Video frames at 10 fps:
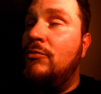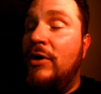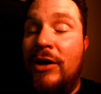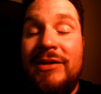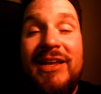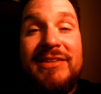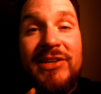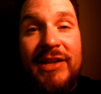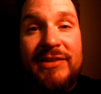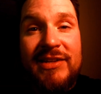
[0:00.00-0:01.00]
Well,
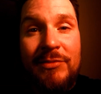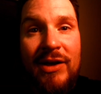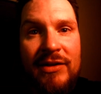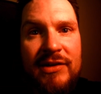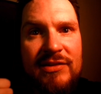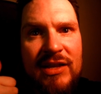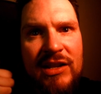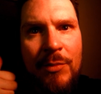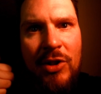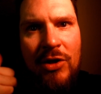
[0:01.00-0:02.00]
until next time, guys, like I
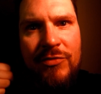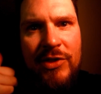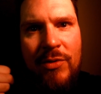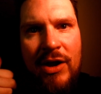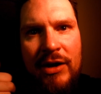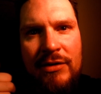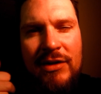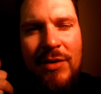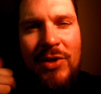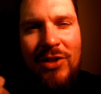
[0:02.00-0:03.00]
said, come along for the
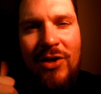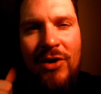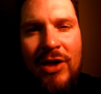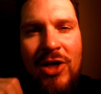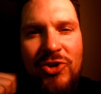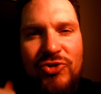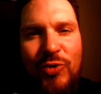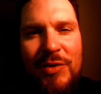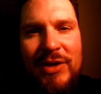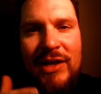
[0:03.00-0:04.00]
ride. Come along.
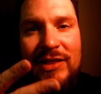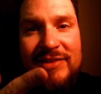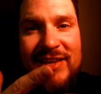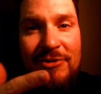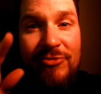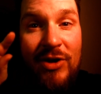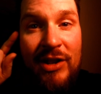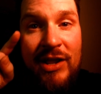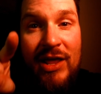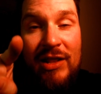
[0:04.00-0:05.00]
Join me. Let's have
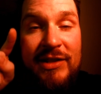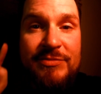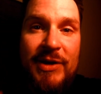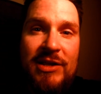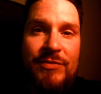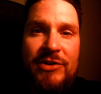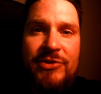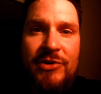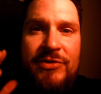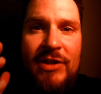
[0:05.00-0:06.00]
fun. Let's make
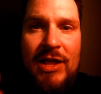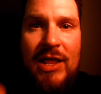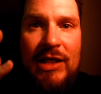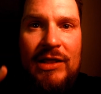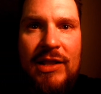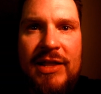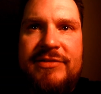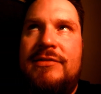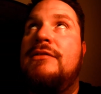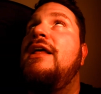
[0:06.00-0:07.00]
adventures.
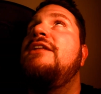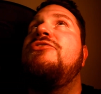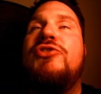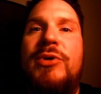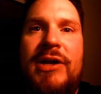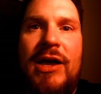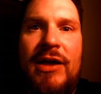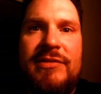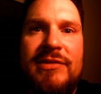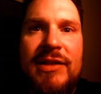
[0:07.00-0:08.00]
Let's do it,
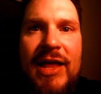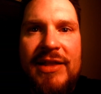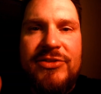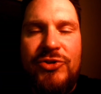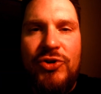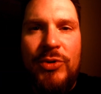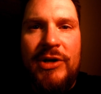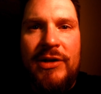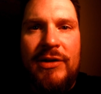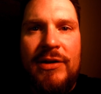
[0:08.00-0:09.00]
guys. Let's do
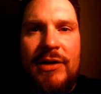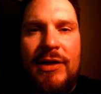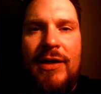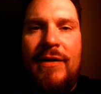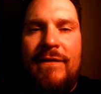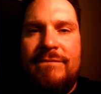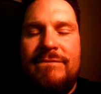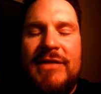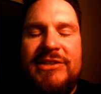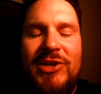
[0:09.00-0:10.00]
it.
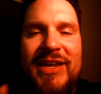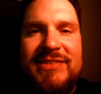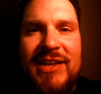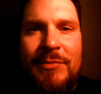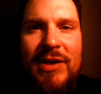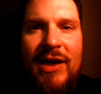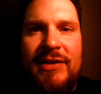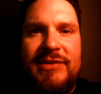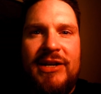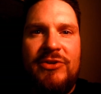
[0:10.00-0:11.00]
Until next time,
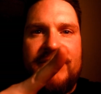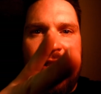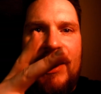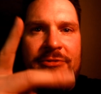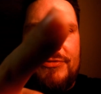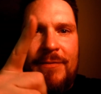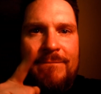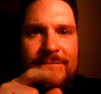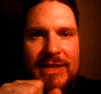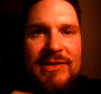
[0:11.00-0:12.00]
guys, here's to life.
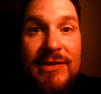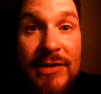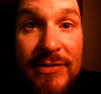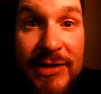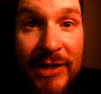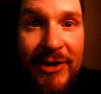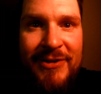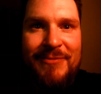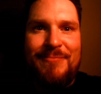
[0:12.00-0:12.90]
See you later.